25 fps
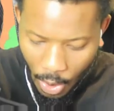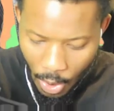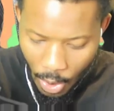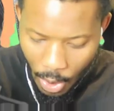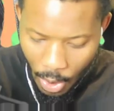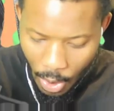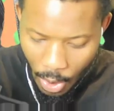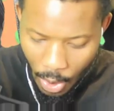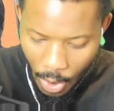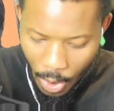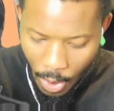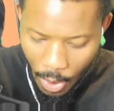
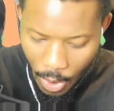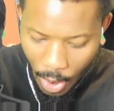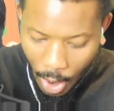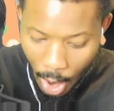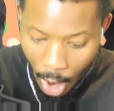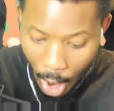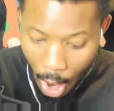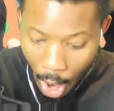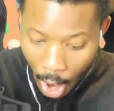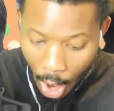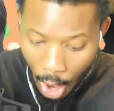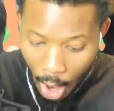
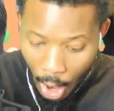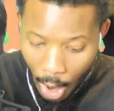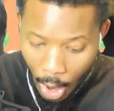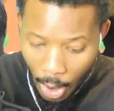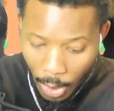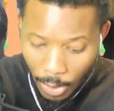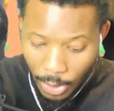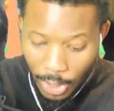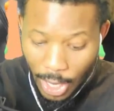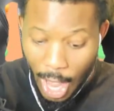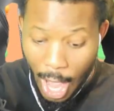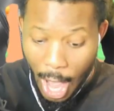
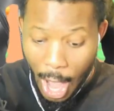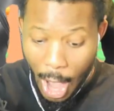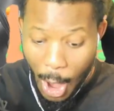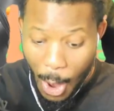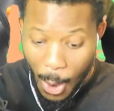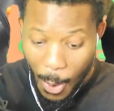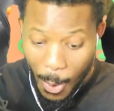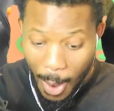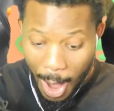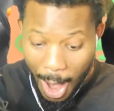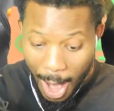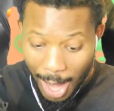
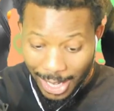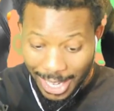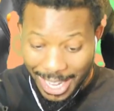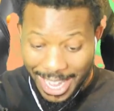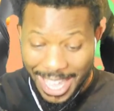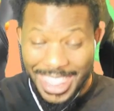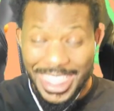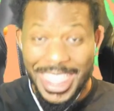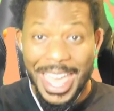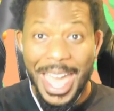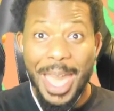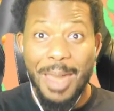no.
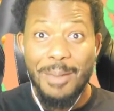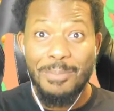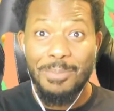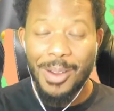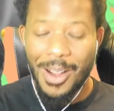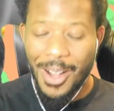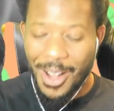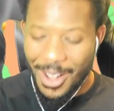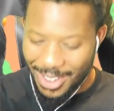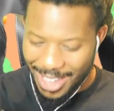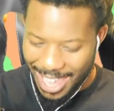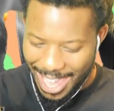Look at that.
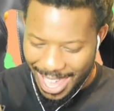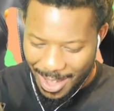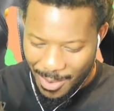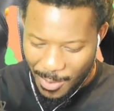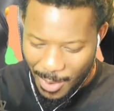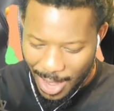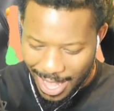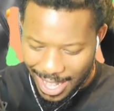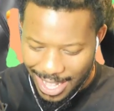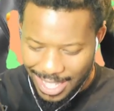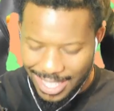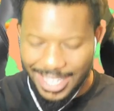Brawl
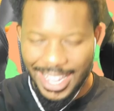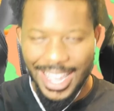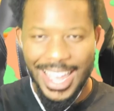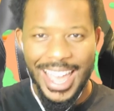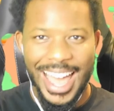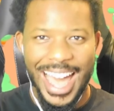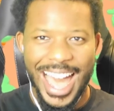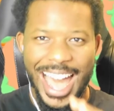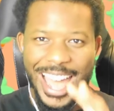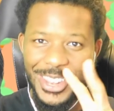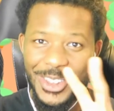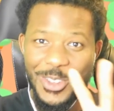King wins.
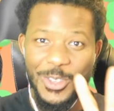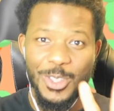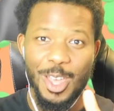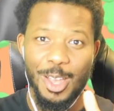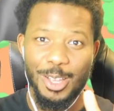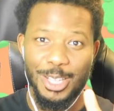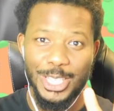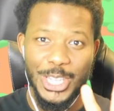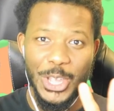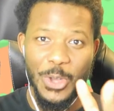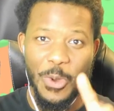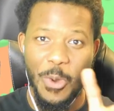I knew
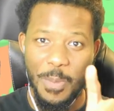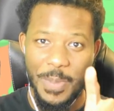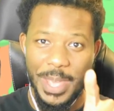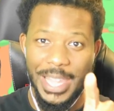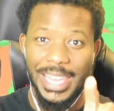those two would